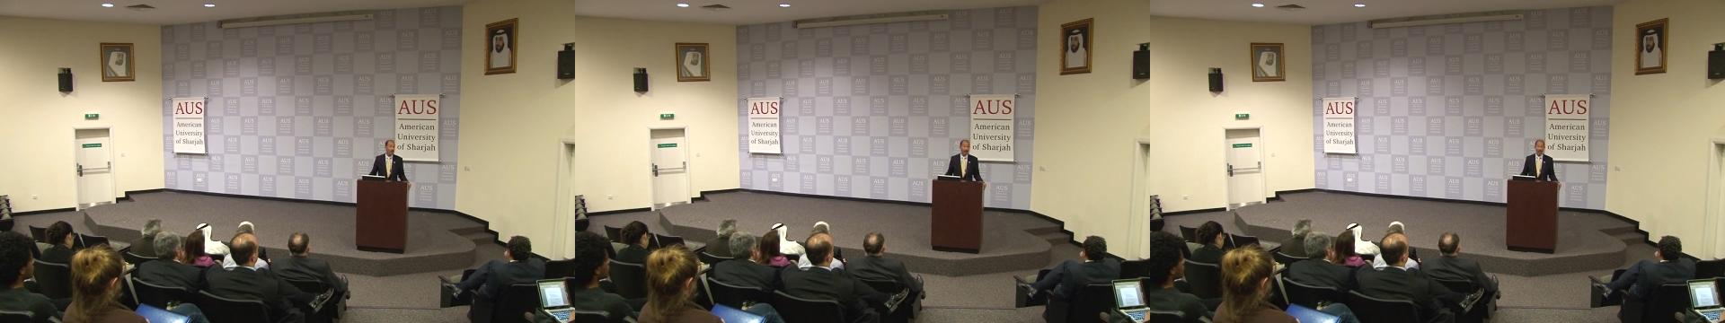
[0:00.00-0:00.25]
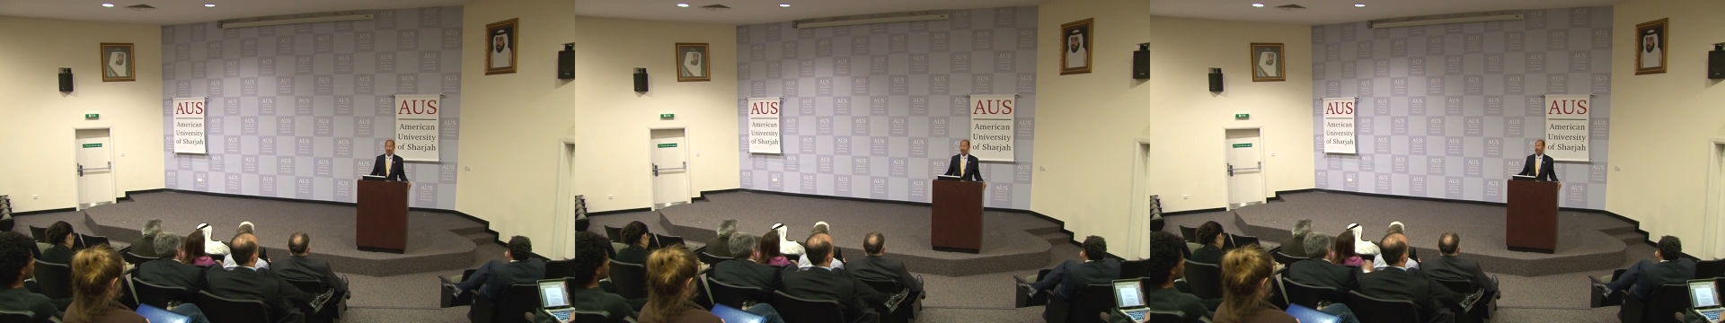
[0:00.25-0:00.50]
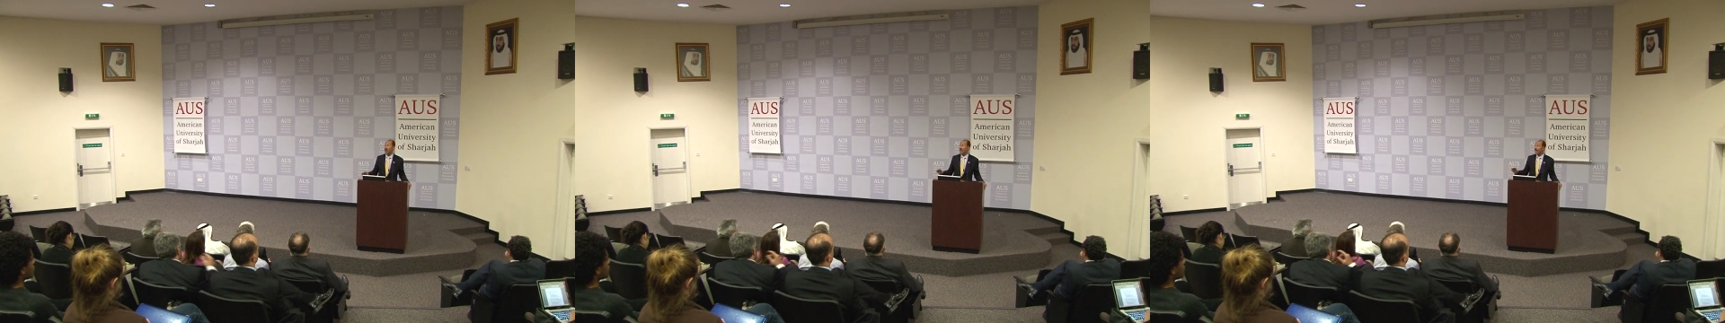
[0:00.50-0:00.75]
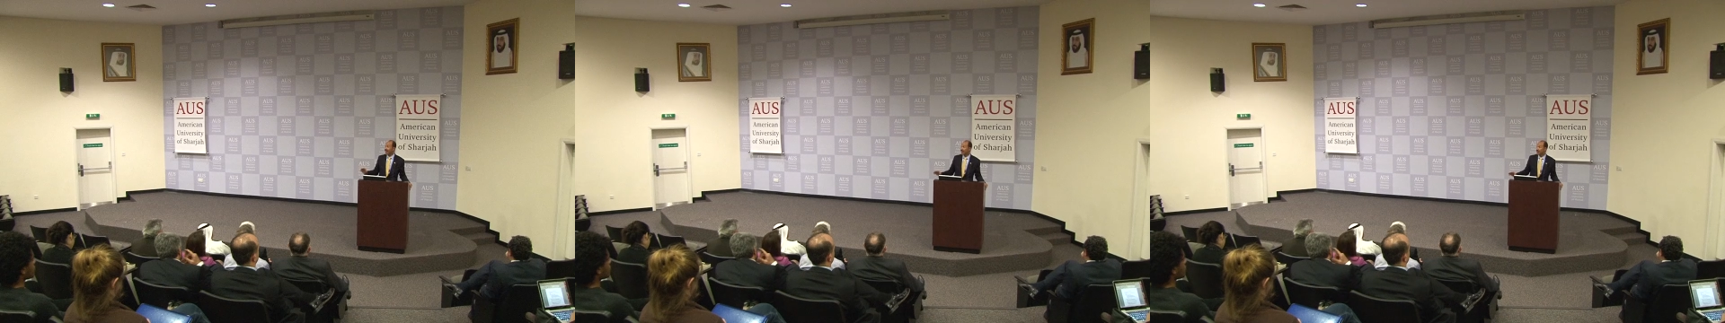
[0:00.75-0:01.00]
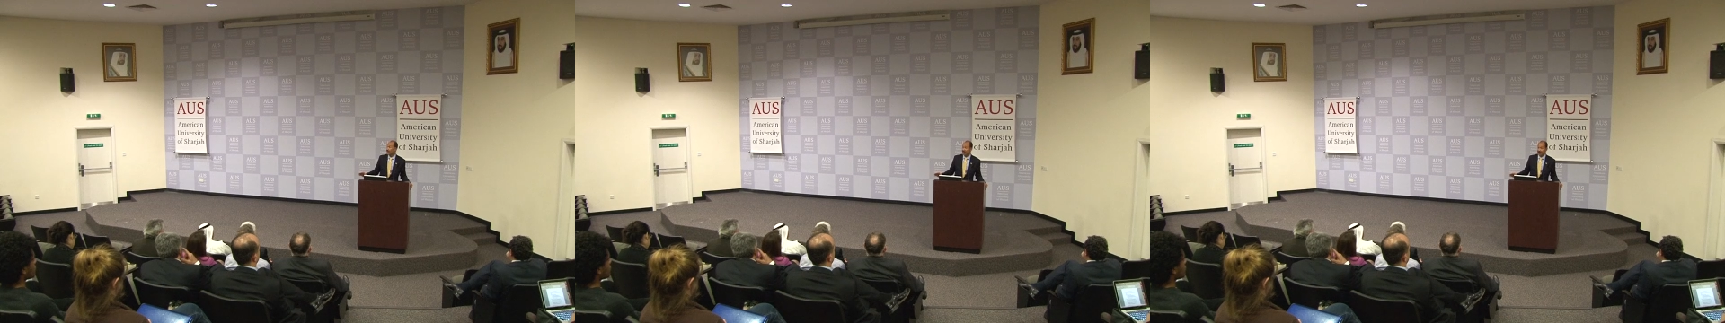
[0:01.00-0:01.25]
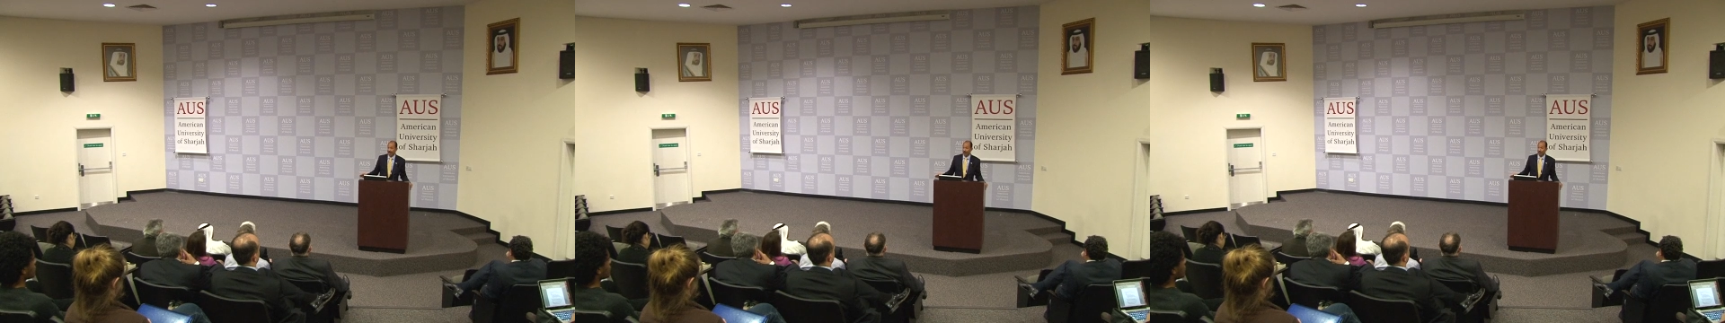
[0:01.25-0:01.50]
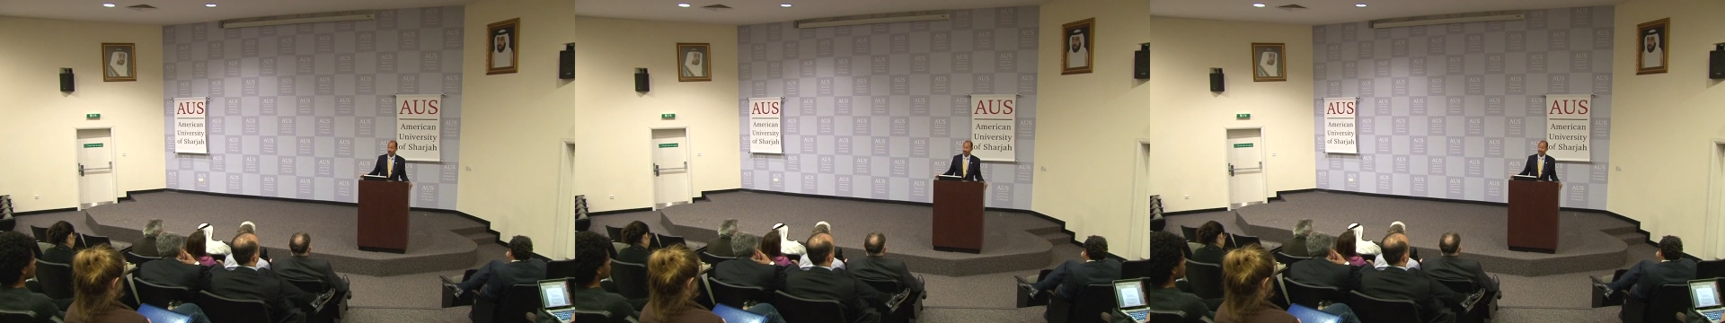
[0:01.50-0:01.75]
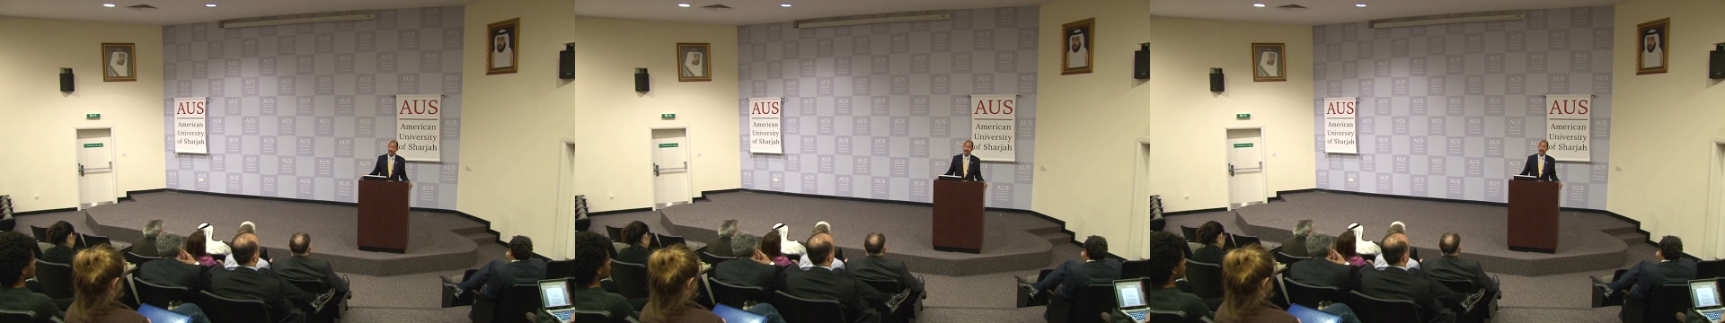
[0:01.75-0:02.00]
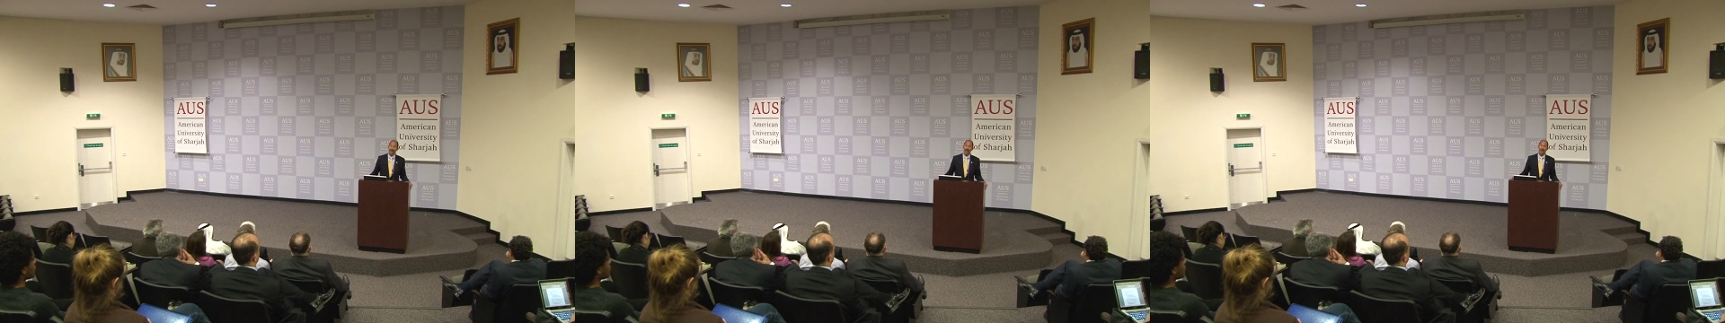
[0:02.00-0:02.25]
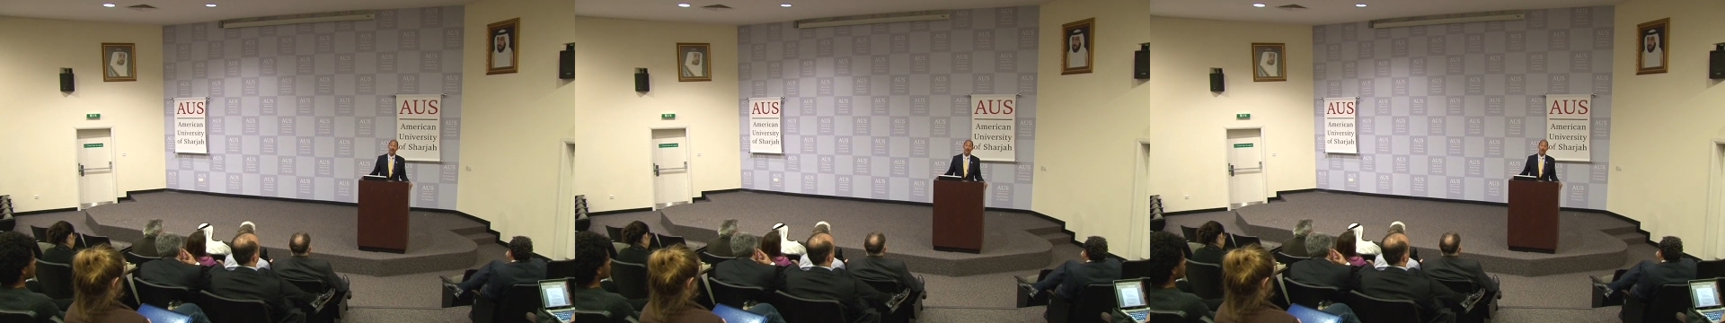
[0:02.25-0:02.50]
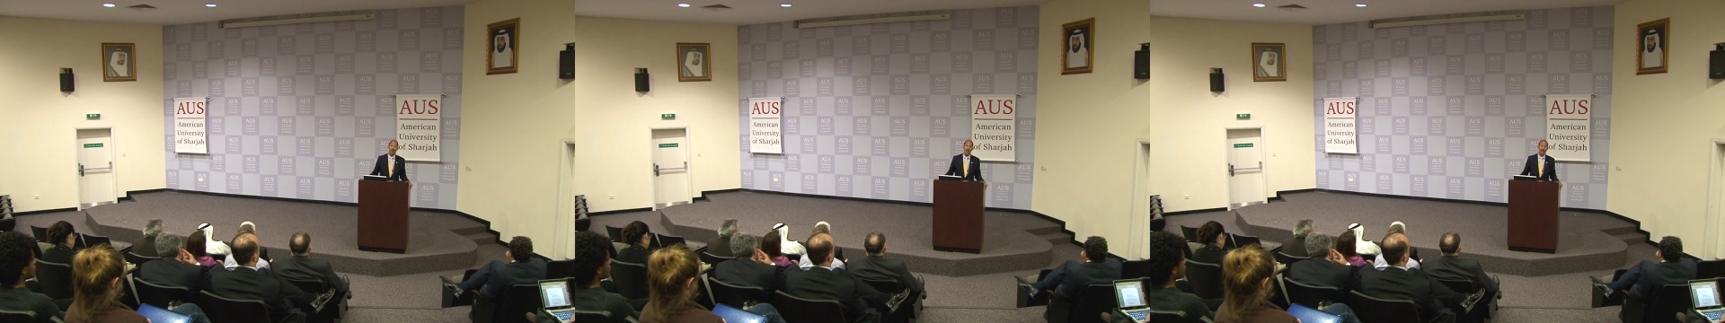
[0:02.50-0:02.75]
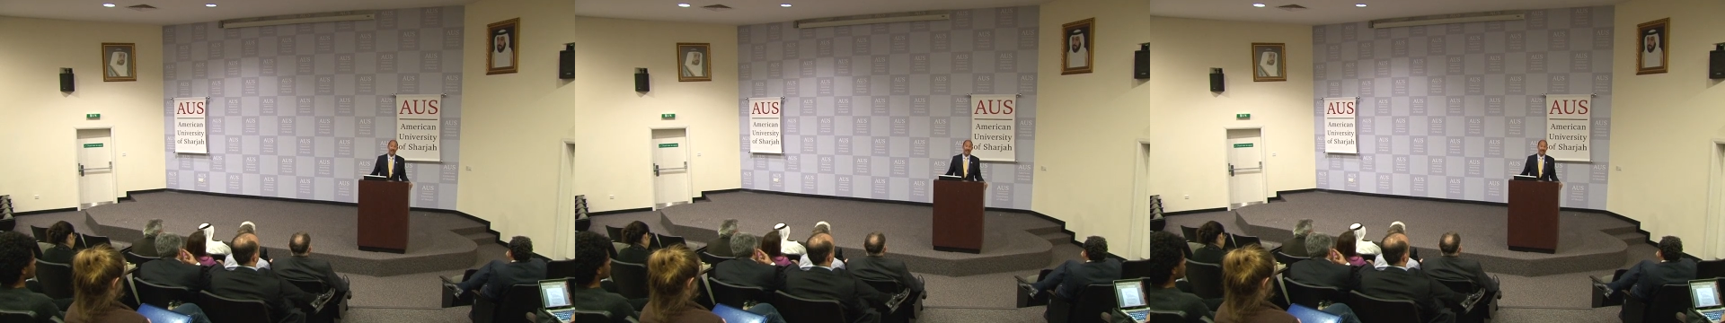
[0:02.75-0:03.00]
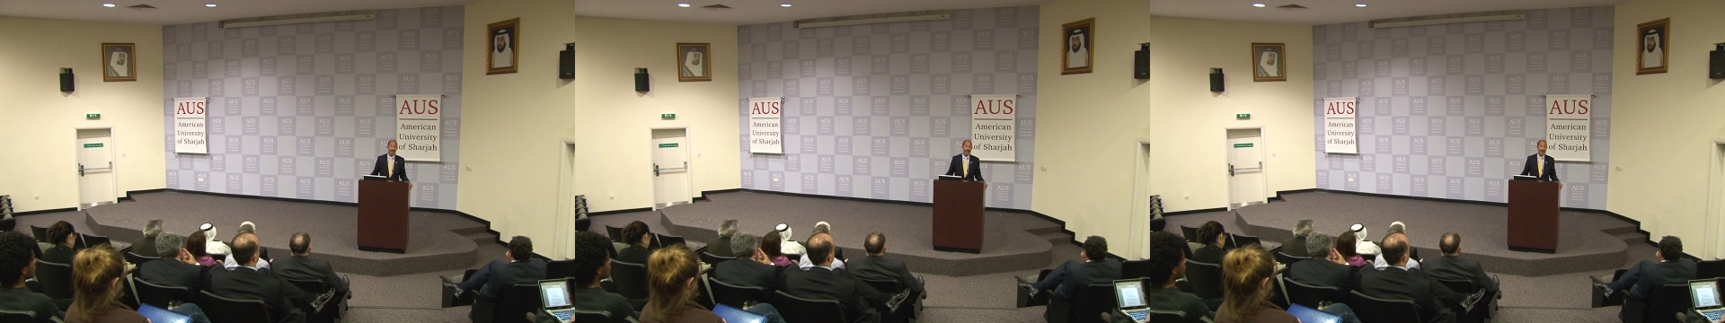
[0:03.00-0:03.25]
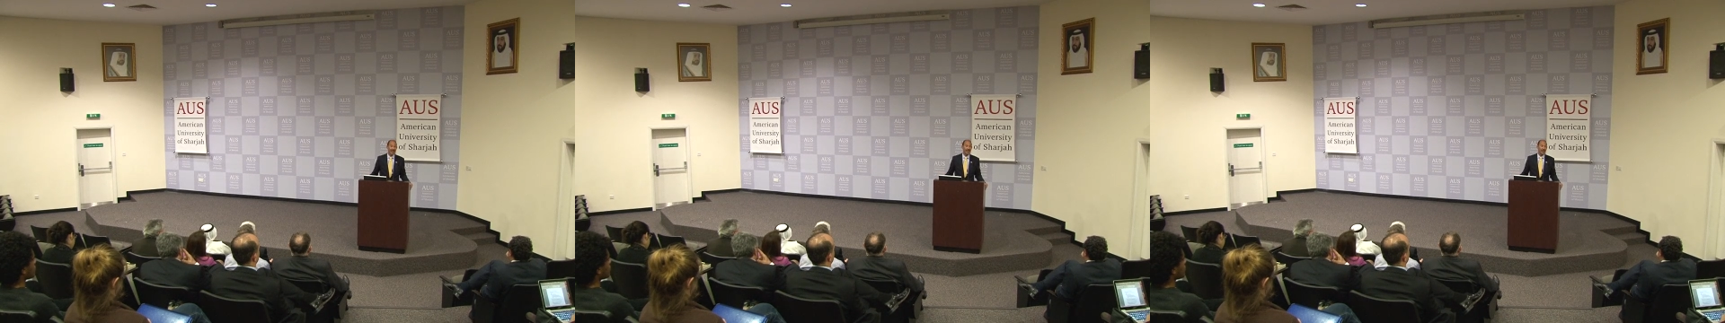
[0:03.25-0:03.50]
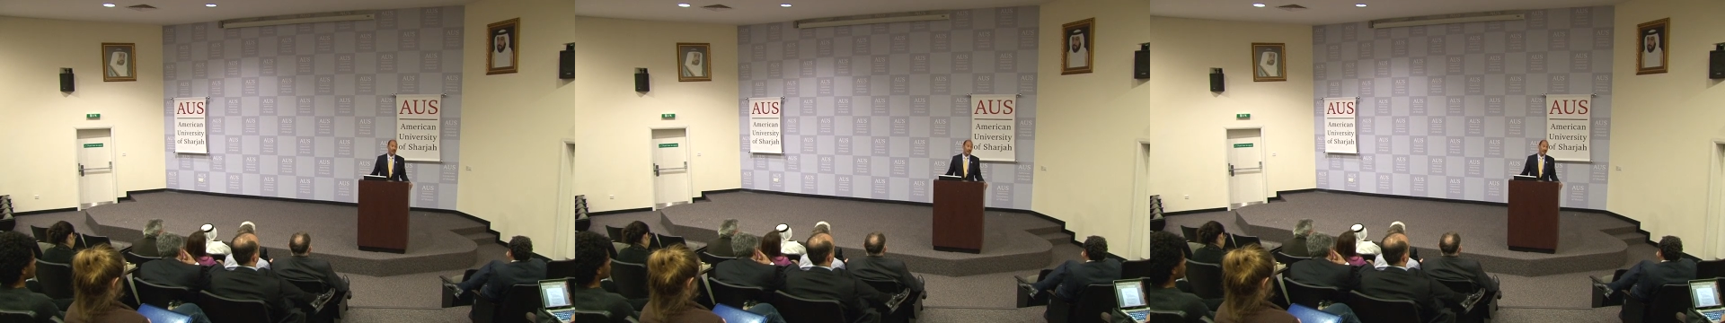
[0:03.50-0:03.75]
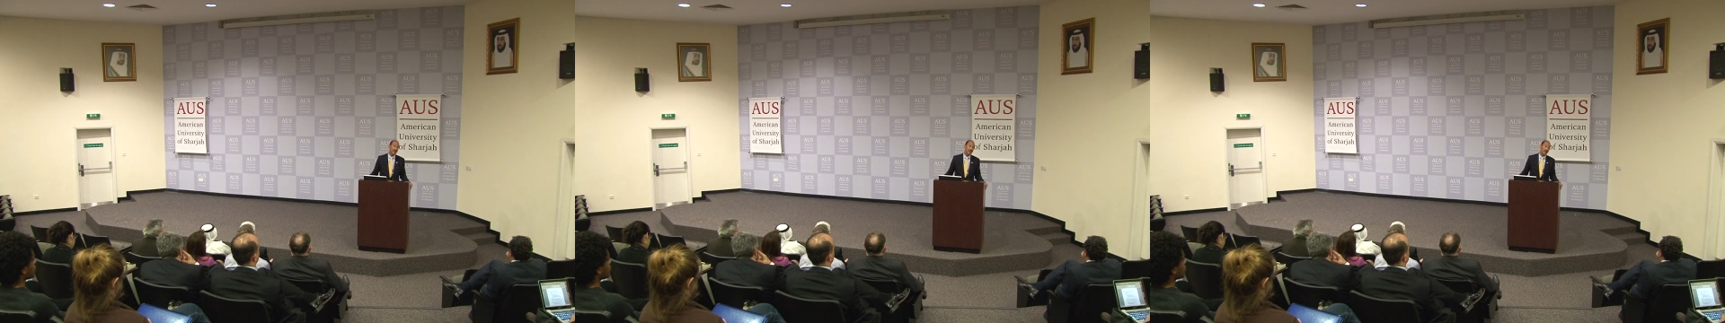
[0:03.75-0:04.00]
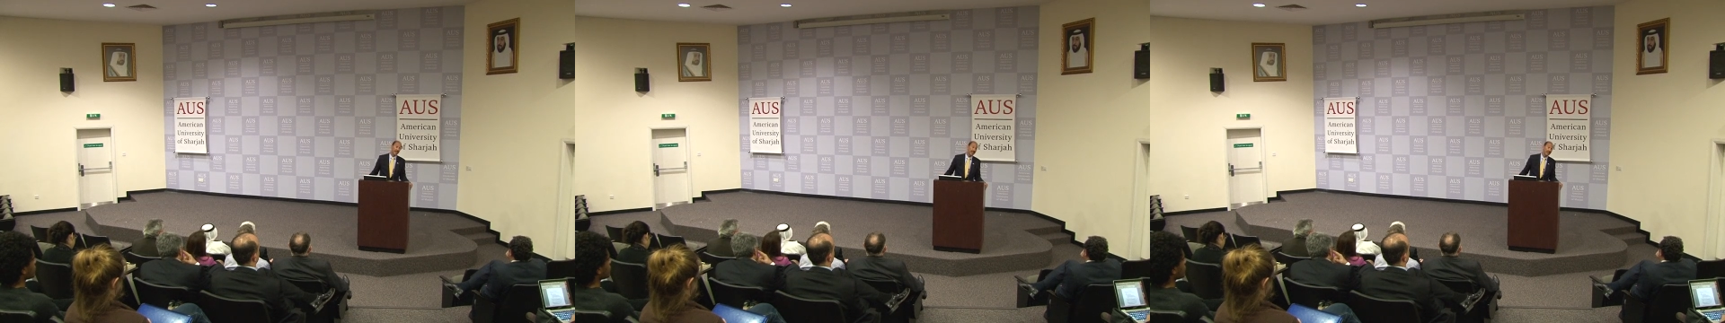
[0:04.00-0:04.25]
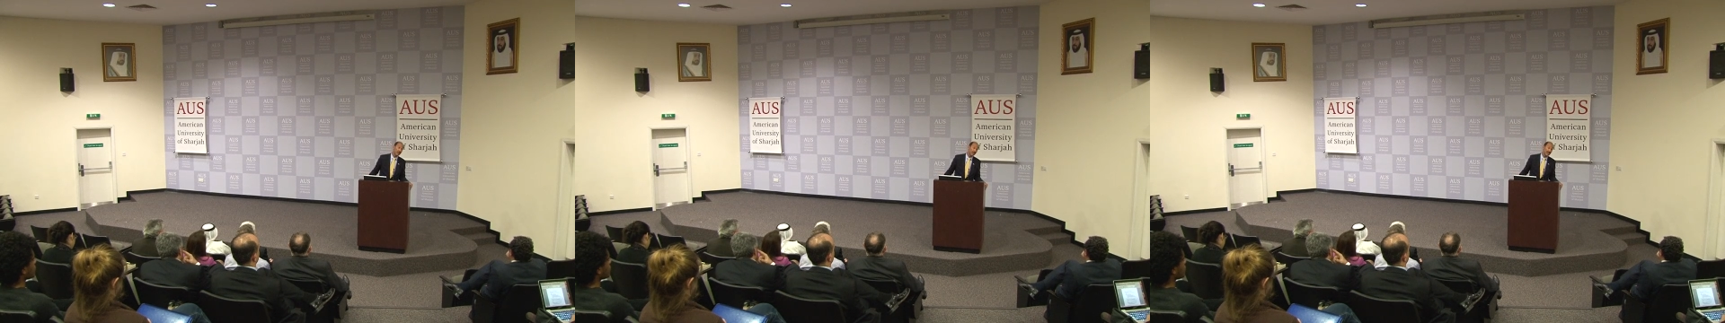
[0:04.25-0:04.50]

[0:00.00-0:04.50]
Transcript: (no speaker visible)